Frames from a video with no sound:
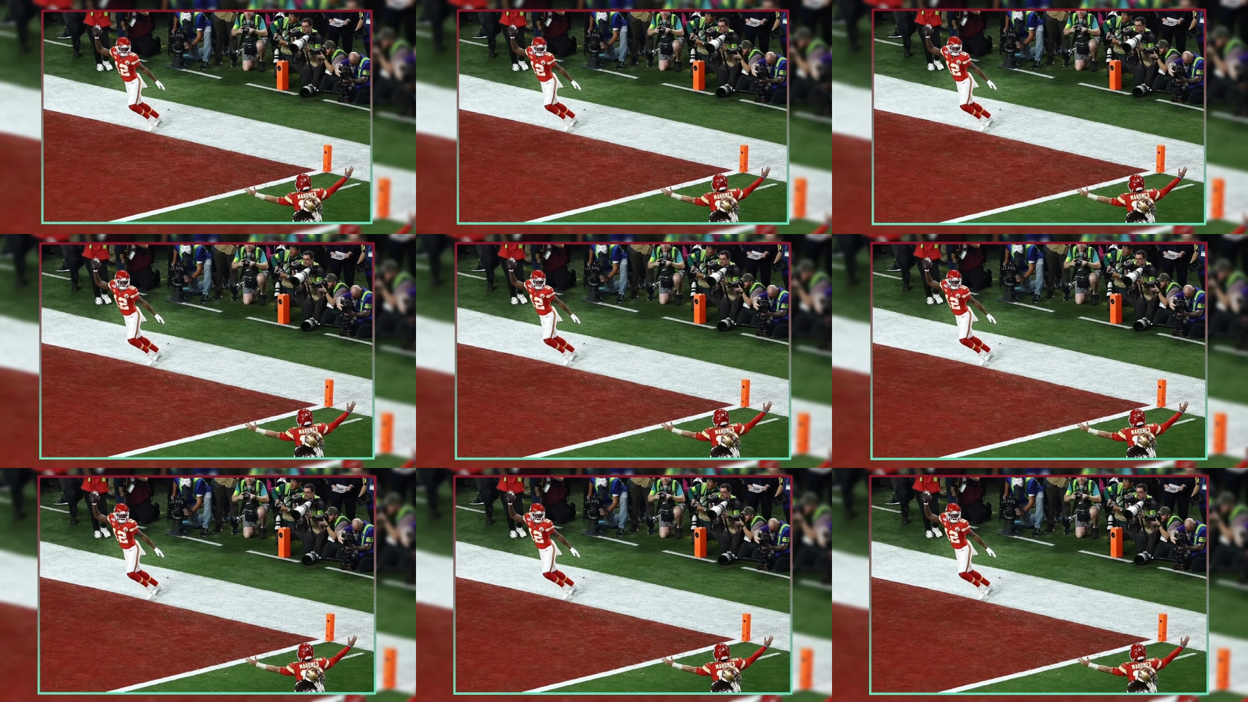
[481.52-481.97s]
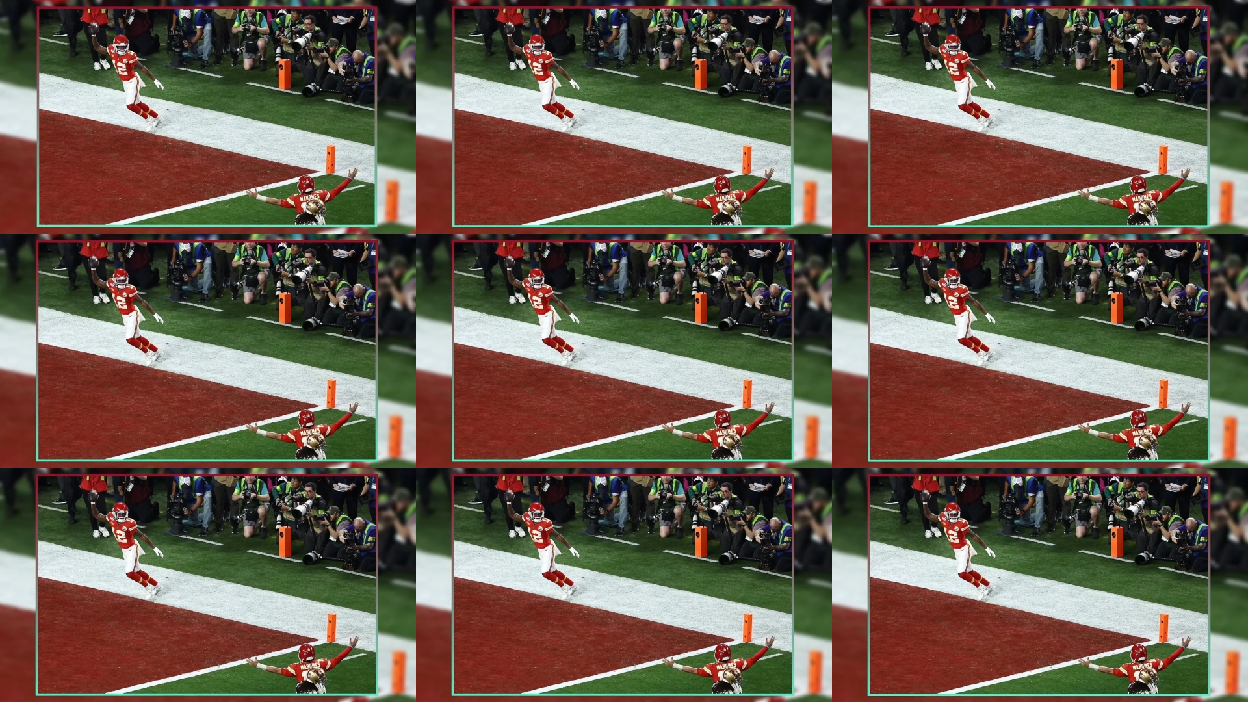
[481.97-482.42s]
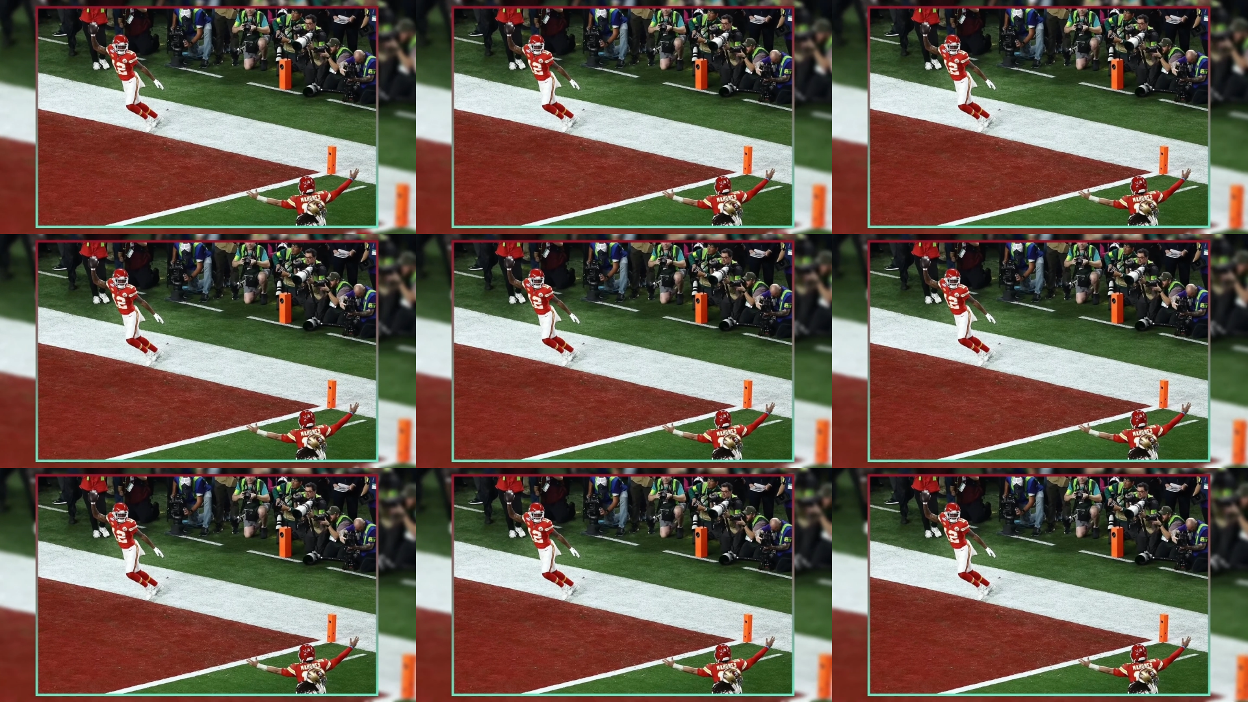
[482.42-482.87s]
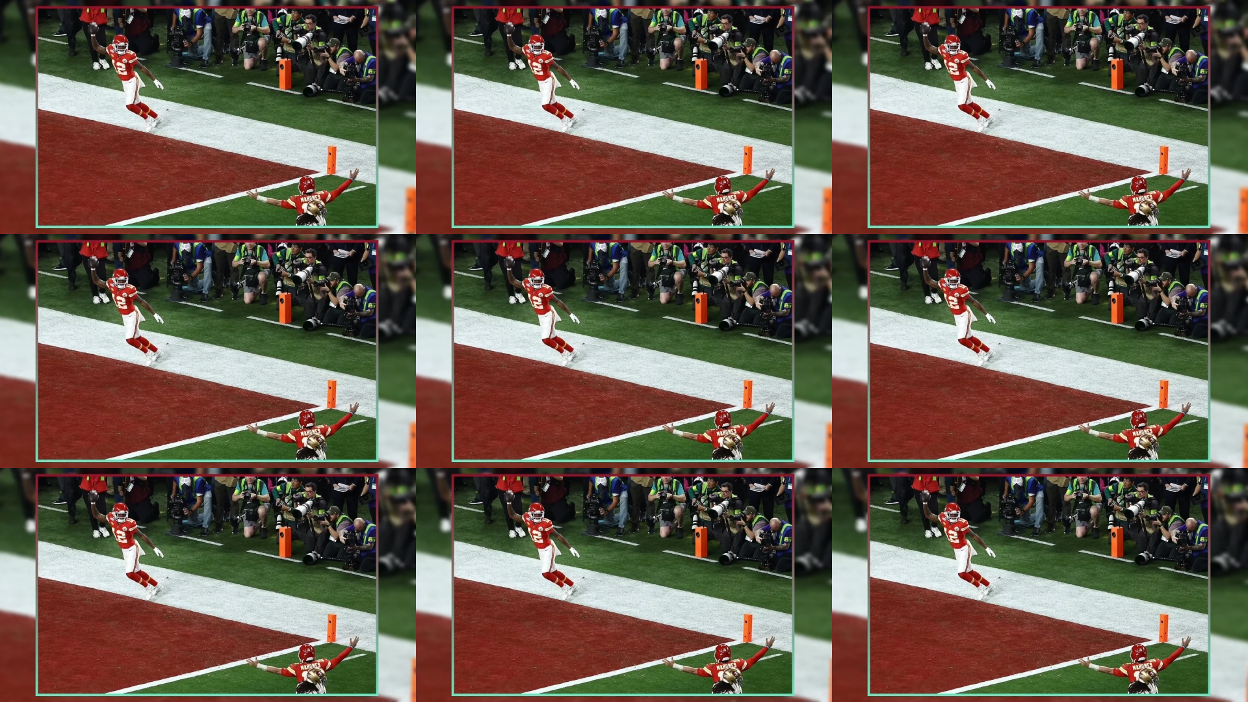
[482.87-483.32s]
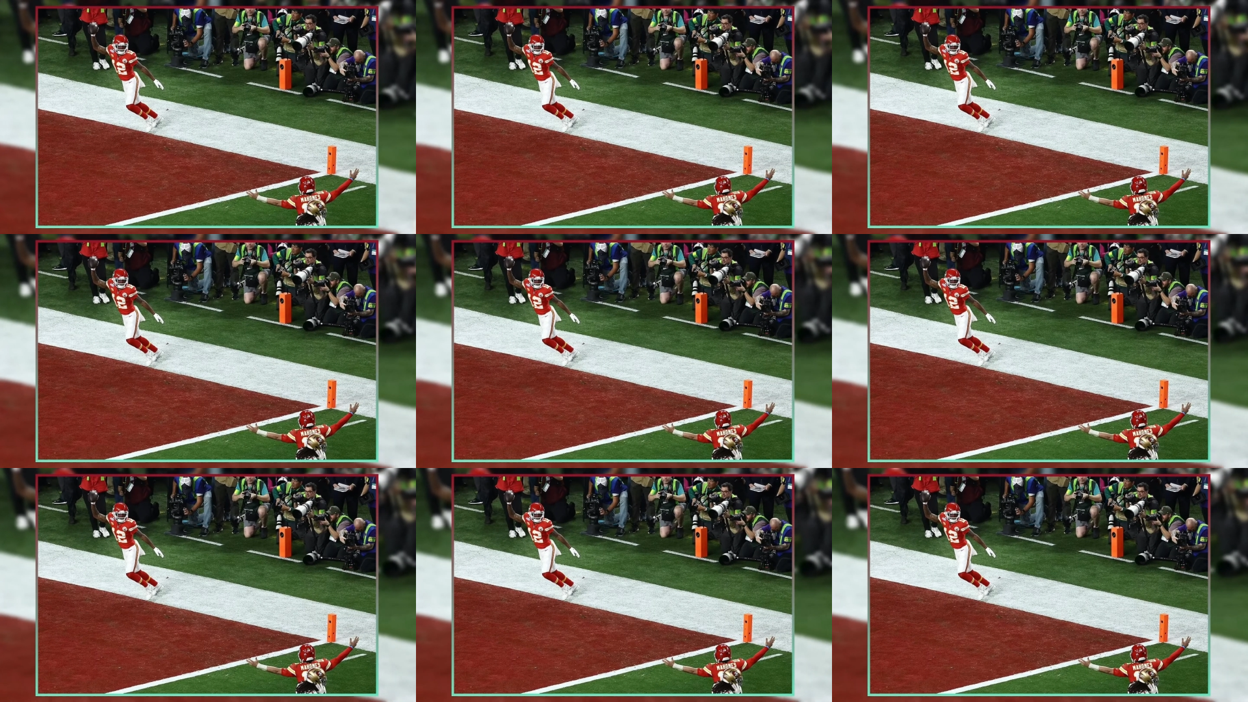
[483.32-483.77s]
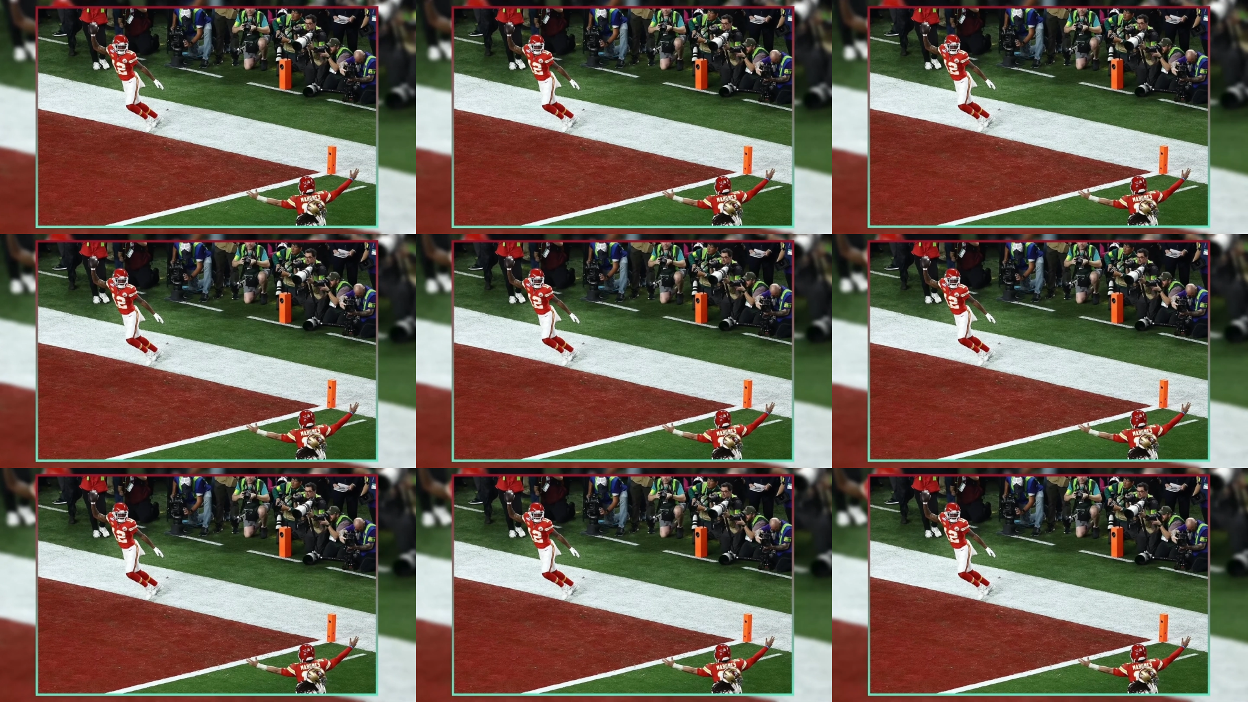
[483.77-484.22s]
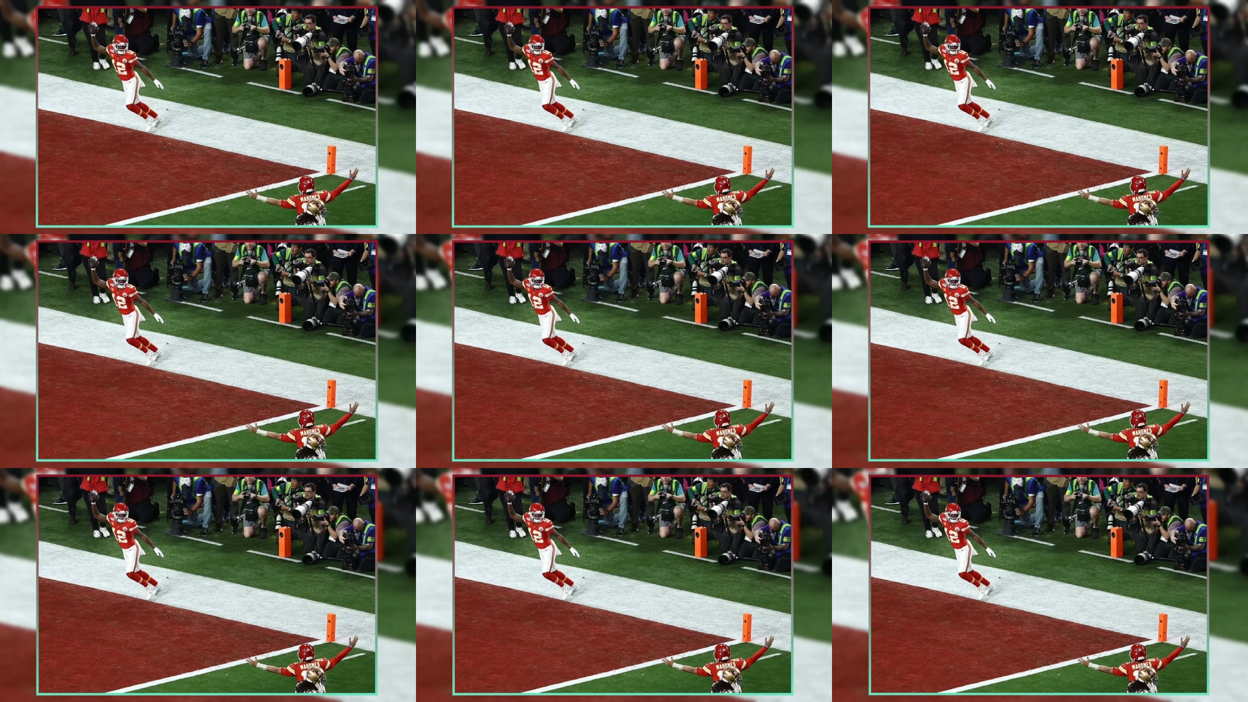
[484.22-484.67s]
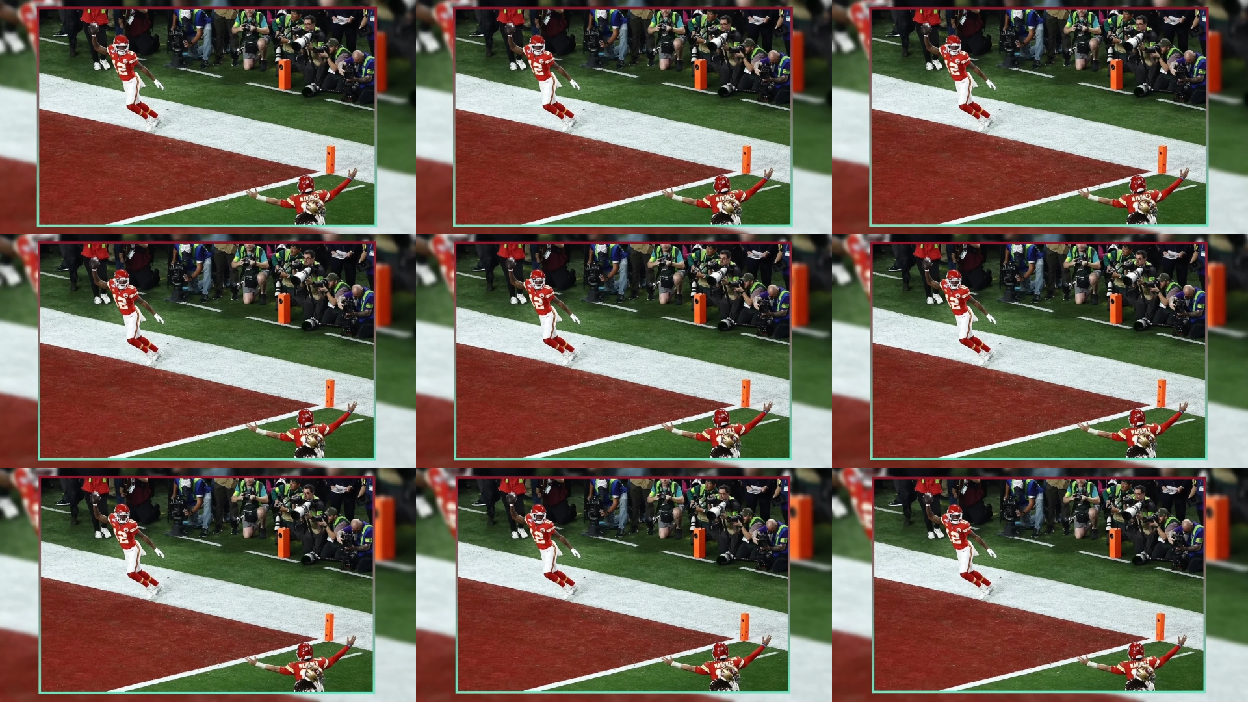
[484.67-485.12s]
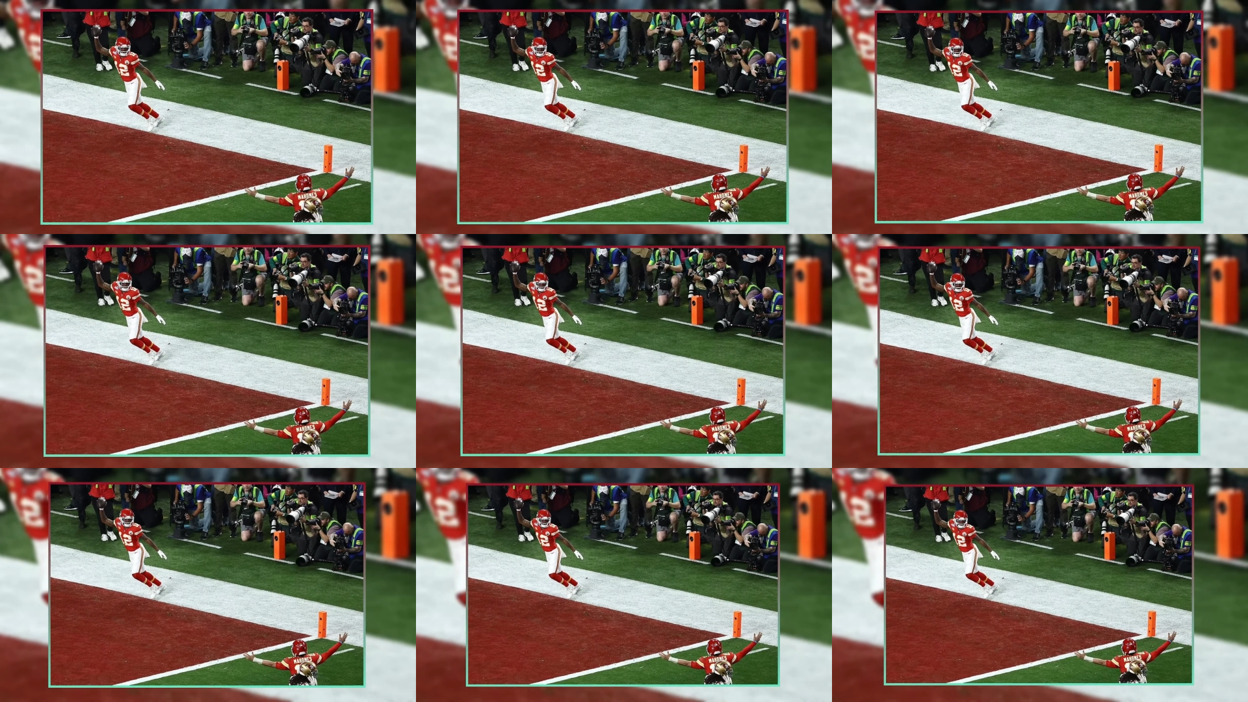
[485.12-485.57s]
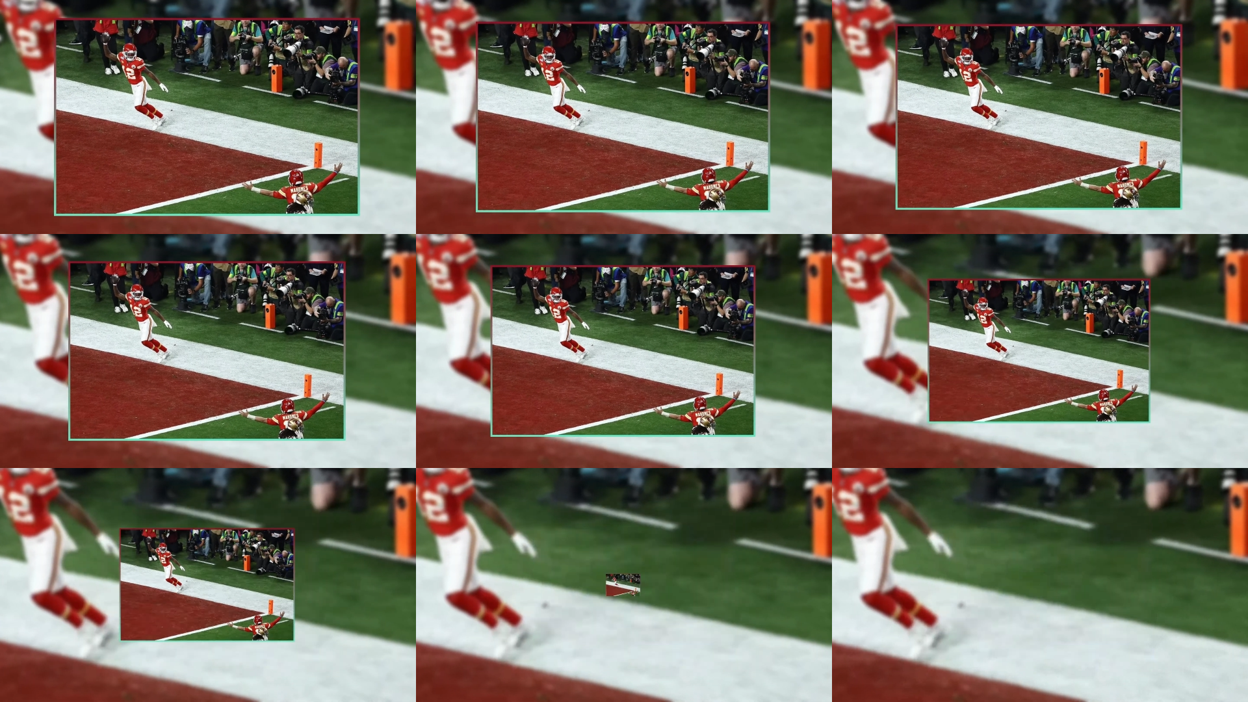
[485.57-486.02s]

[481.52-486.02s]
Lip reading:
No face is visible, so there are no lips to read.